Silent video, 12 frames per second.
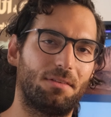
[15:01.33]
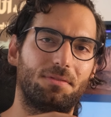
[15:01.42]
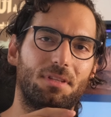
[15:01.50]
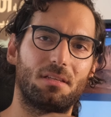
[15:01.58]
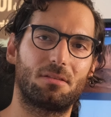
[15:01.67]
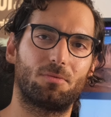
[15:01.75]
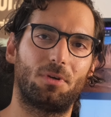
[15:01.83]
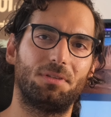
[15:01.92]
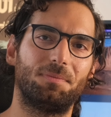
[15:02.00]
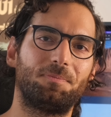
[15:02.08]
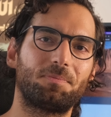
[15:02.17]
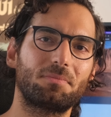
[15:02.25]
of this
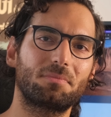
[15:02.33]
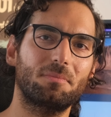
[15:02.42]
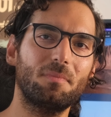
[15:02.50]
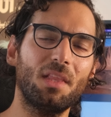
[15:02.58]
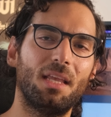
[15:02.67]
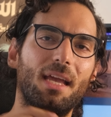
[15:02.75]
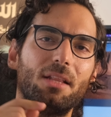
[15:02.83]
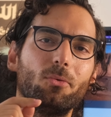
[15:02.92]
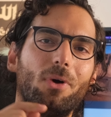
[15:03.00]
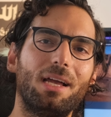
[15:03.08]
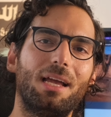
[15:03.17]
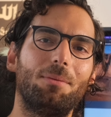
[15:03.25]
one. And
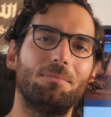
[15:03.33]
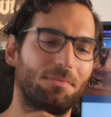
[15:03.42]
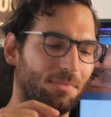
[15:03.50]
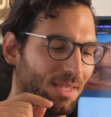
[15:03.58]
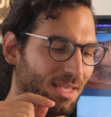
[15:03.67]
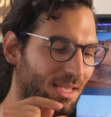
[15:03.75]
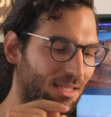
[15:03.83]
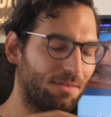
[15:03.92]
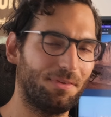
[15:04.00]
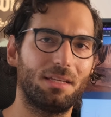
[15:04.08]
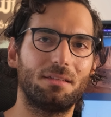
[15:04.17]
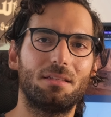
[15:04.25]
why I'm
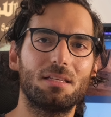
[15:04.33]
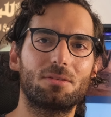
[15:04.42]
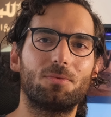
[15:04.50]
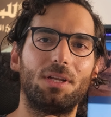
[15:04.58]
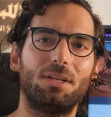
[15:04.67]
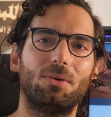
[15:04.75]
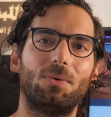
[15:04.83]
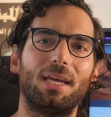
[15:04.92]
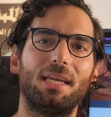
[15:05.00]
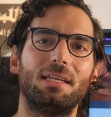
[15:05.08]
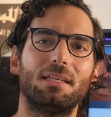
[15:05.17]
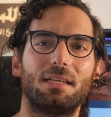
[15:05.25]
giving this one
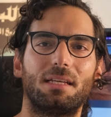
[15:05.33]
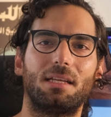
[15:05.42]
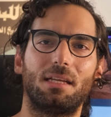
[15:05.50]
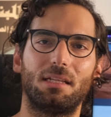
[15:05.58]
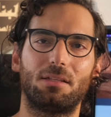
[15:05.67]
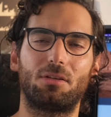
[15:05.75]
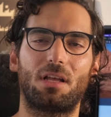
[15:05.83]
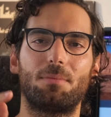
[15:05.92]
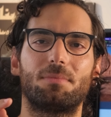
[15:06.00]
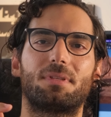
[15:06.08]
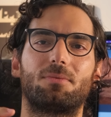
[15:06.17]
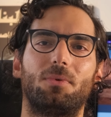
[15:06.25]
away, it
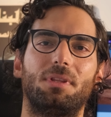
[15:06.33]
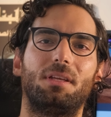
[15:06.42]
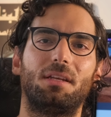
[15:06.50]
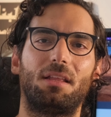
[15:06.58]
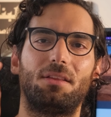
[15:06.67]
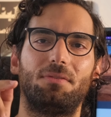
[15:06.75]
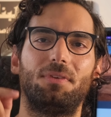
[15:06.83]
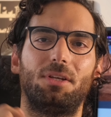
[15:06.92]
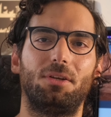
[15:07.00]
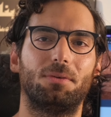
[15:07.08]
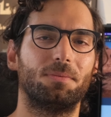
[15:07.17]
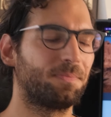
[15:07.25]
comes with another
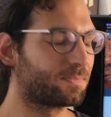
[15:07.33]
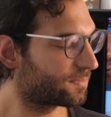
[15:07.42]
video.